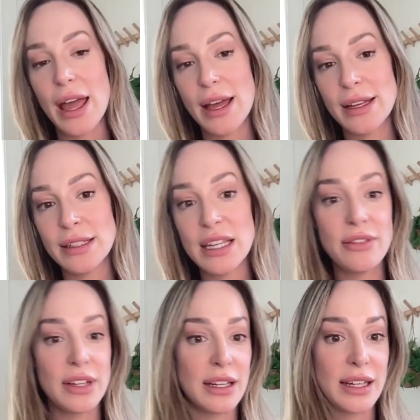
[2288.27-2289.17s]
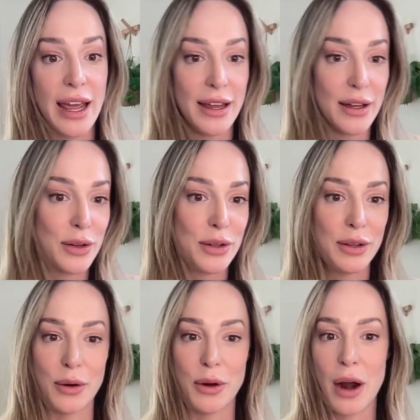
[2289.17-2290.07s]
and even kale
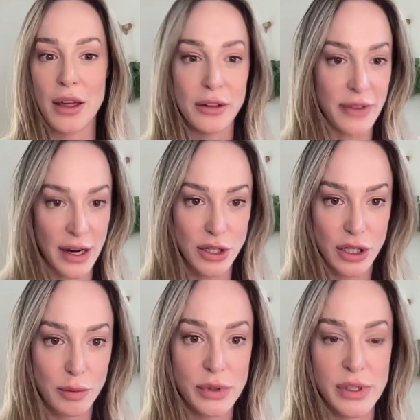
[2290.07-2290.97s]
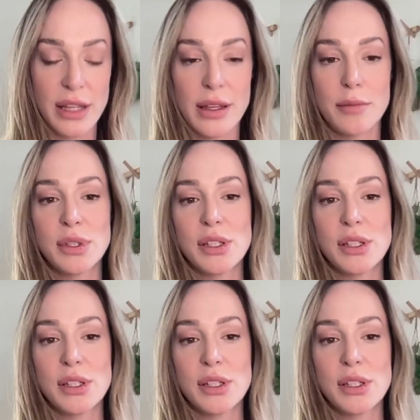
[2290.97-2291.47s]
or other vegetables in them.